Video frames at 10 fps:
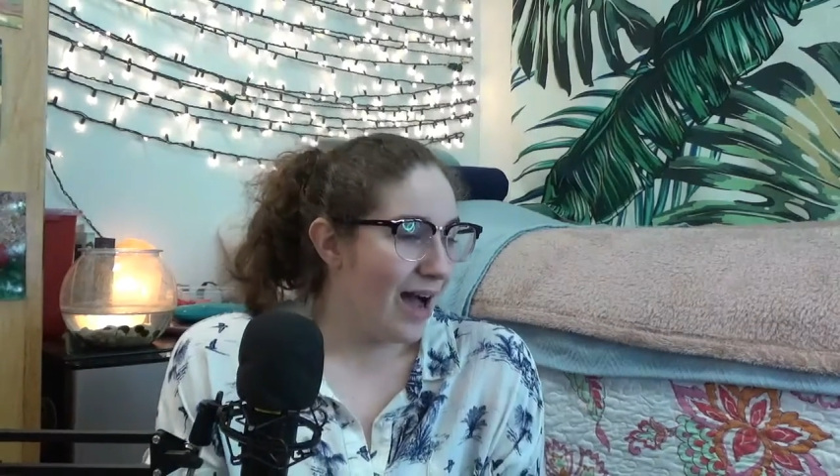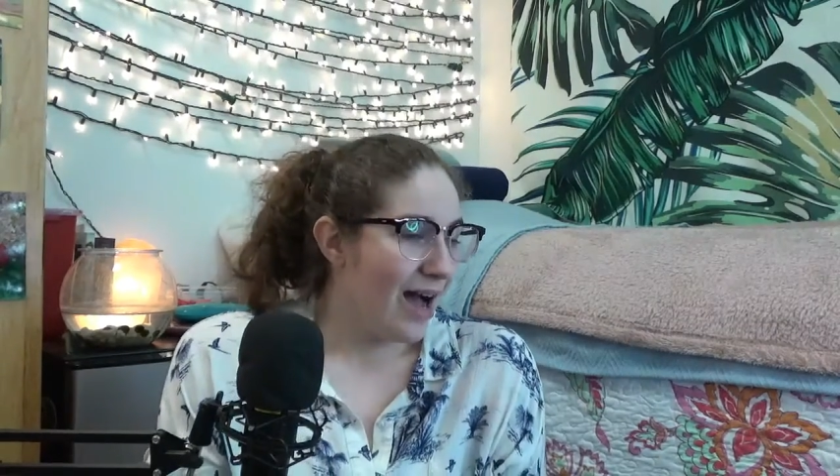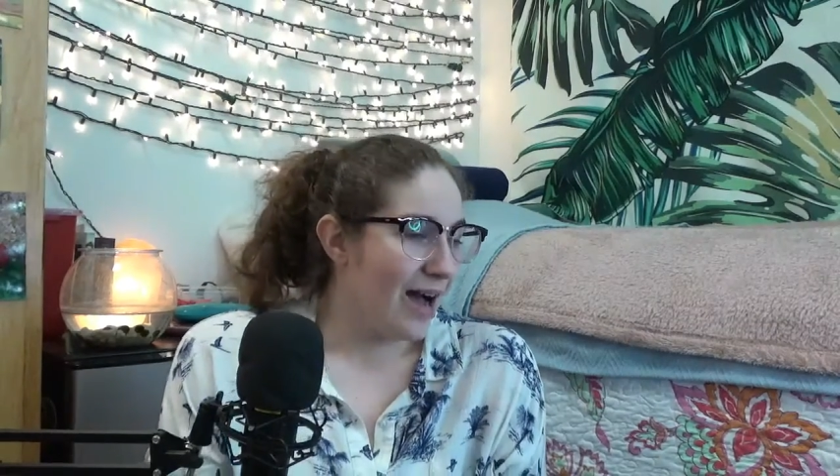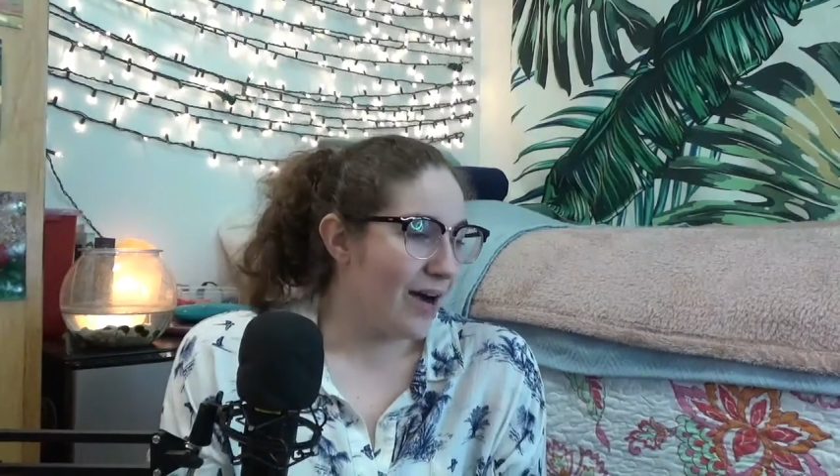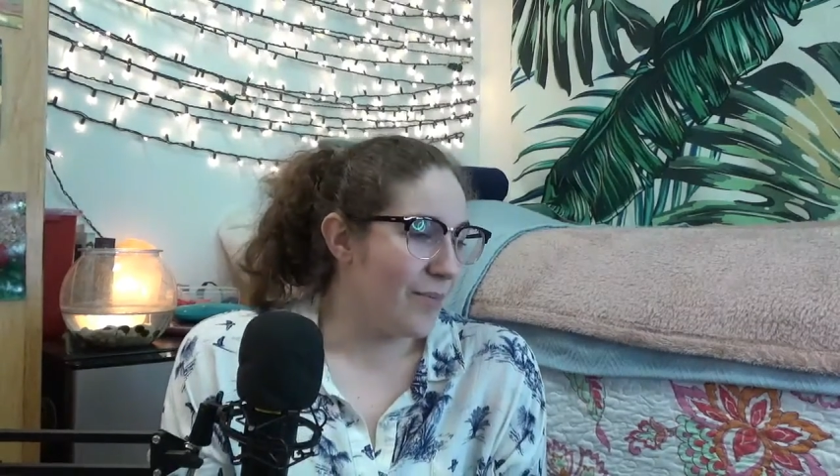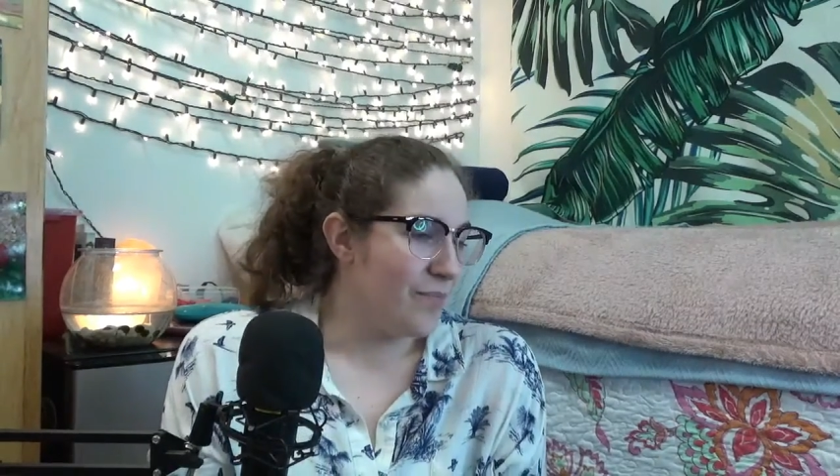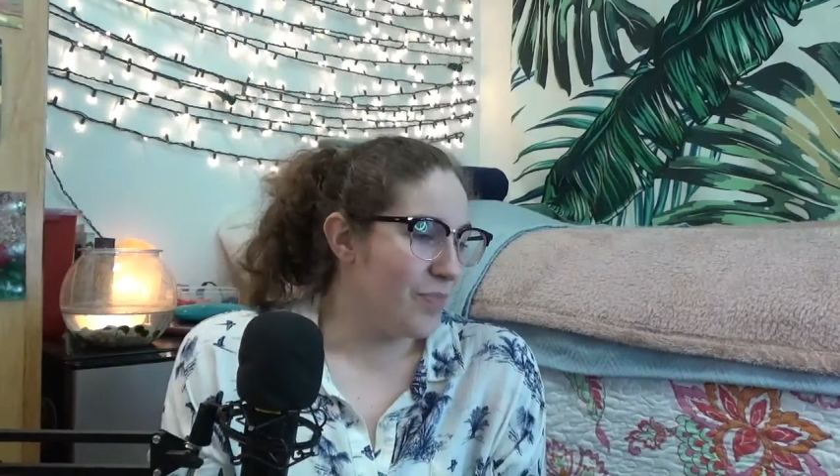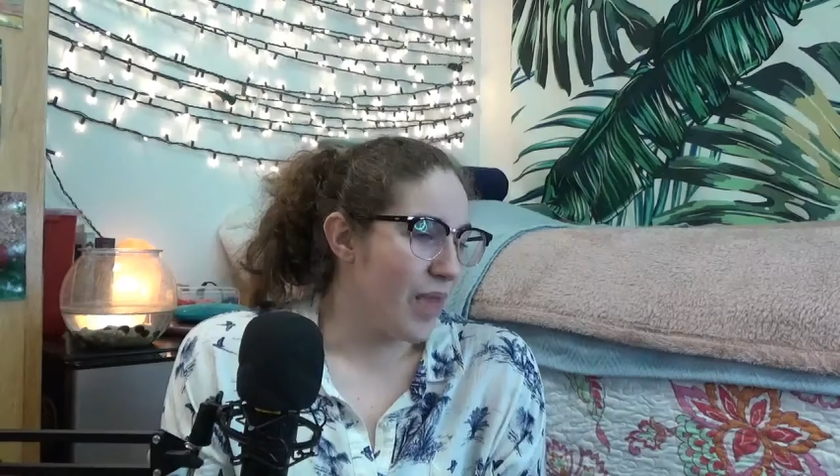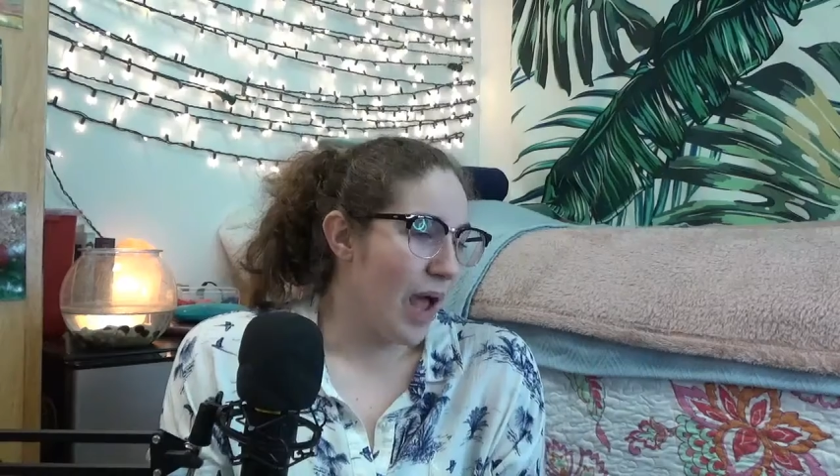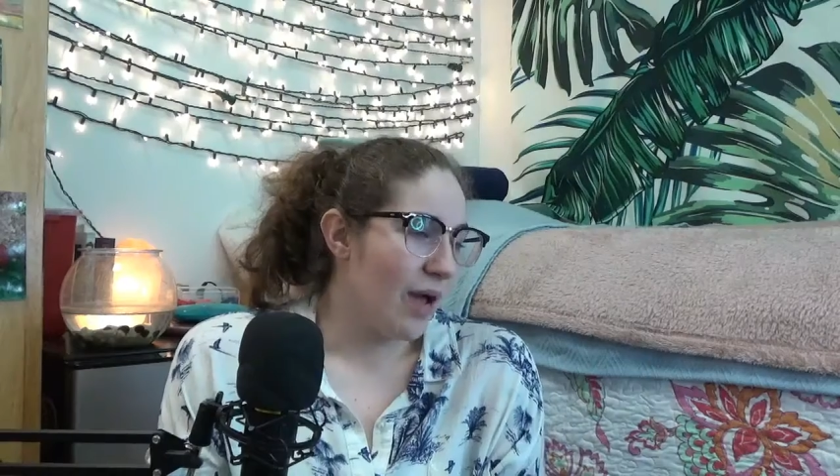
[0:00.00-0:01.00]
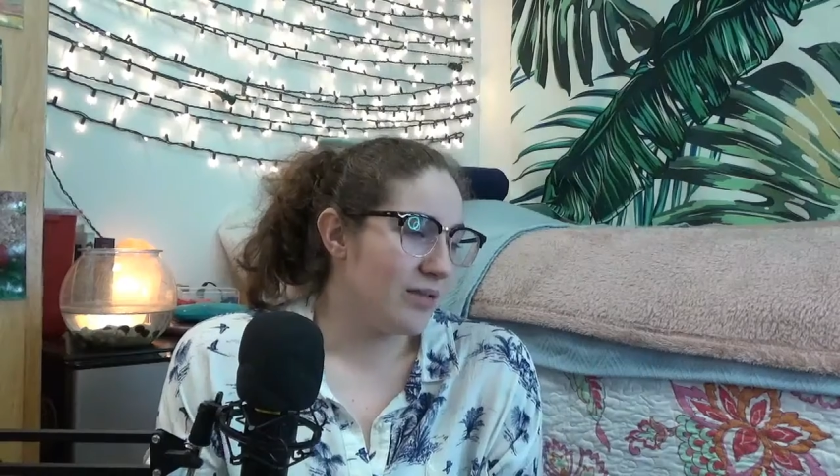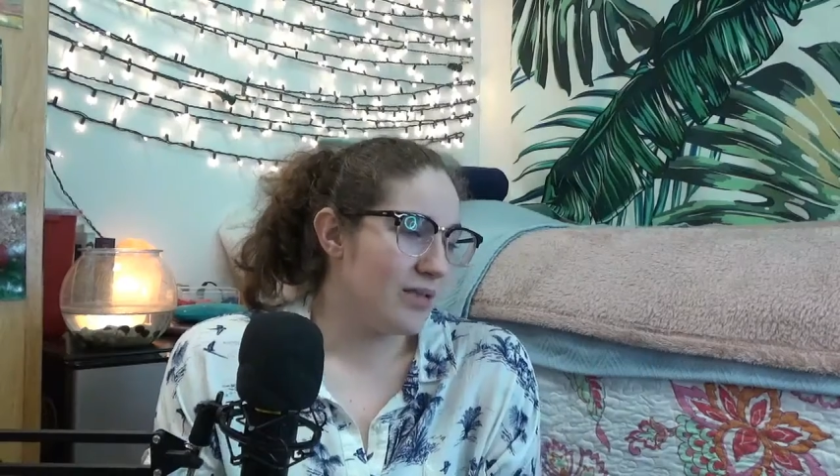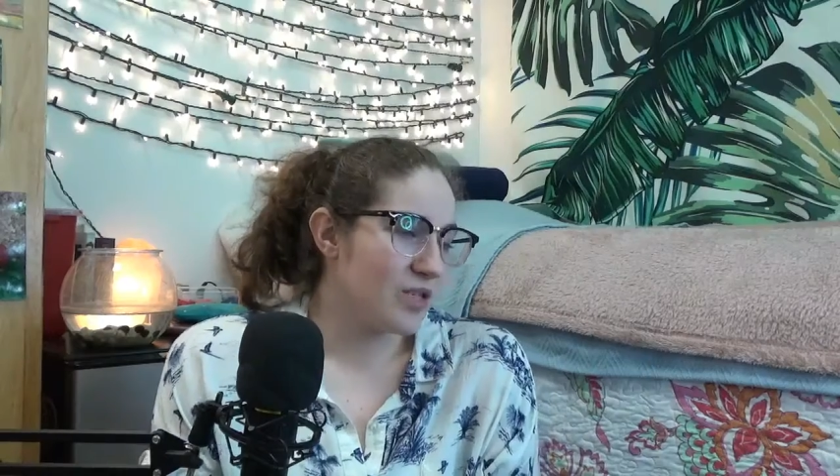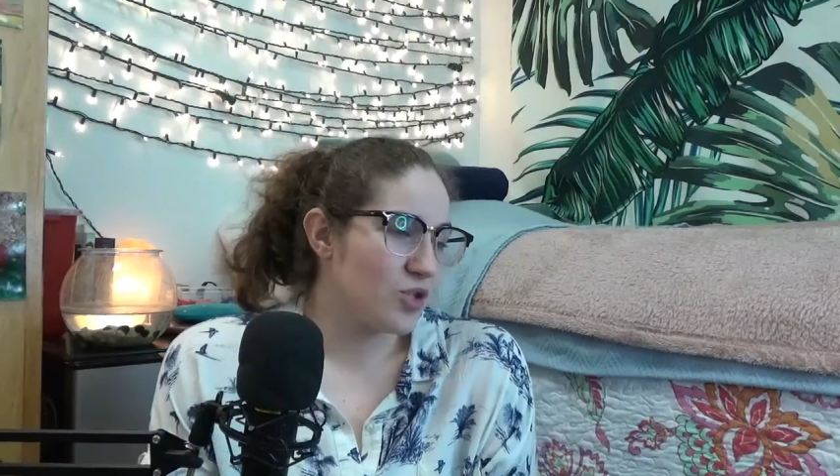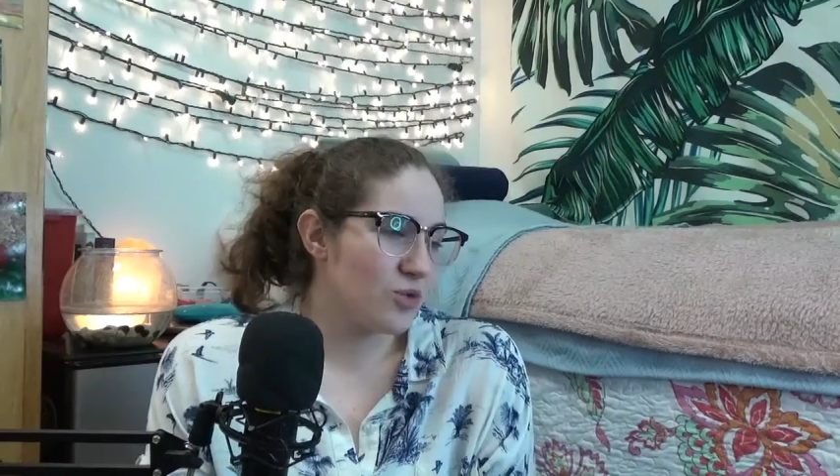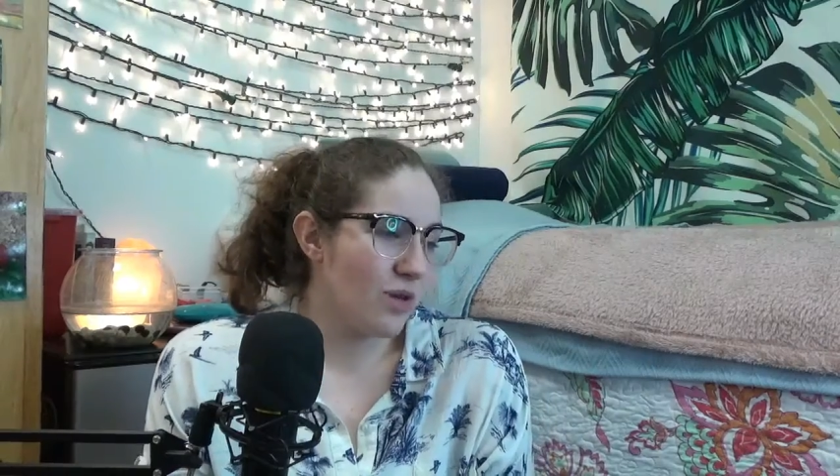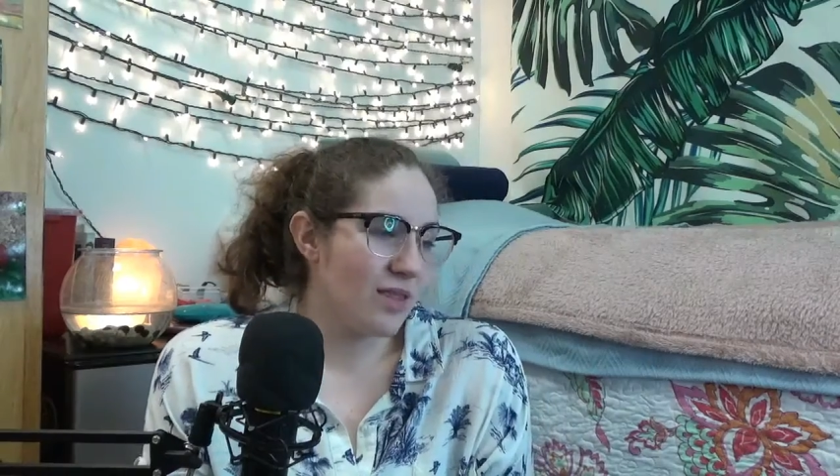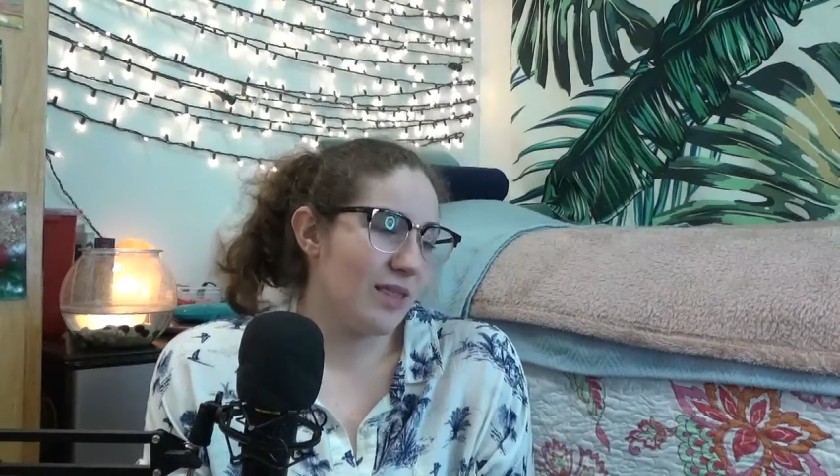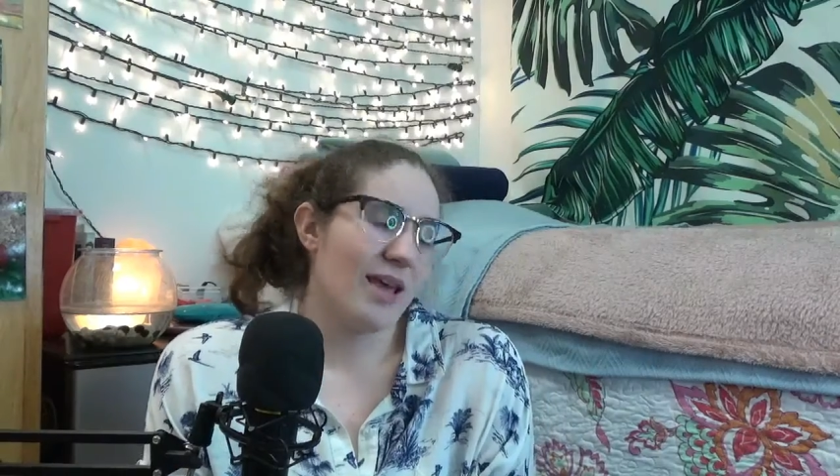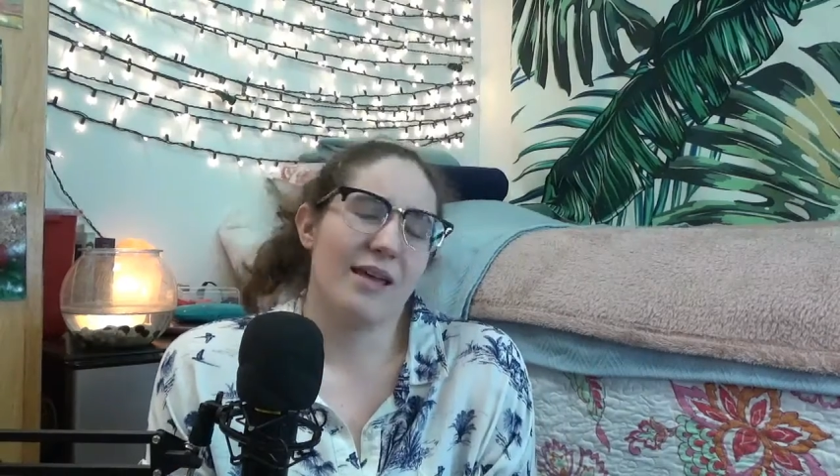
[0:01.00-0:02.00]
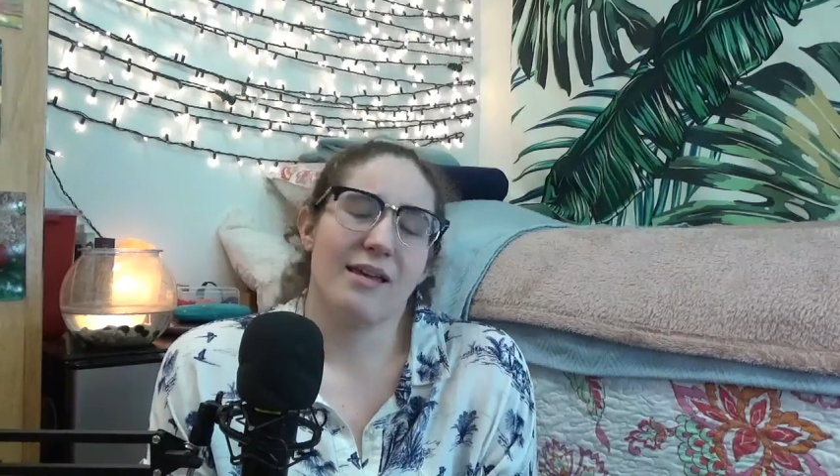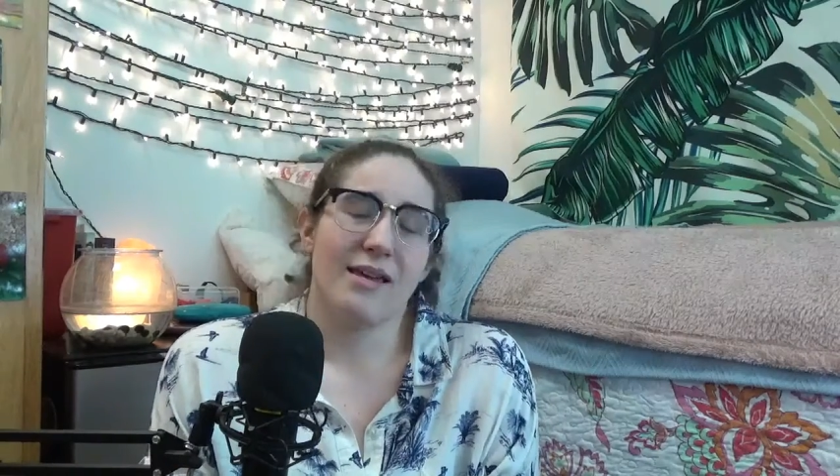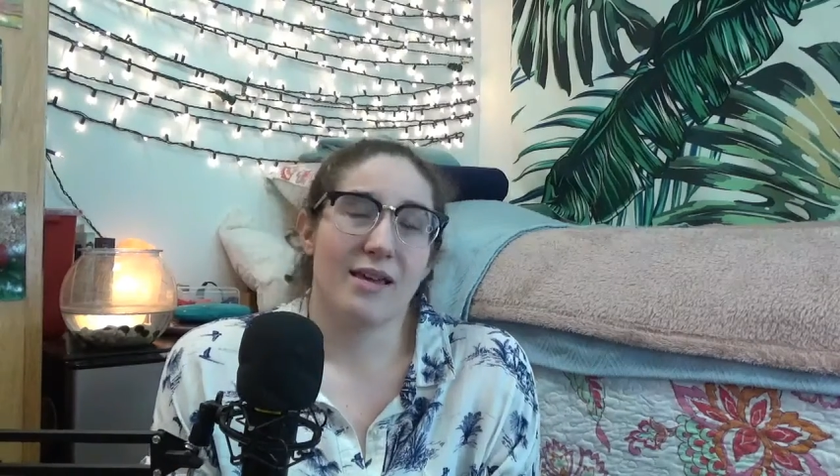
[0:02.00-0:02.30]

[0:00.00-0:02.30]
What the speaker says: And they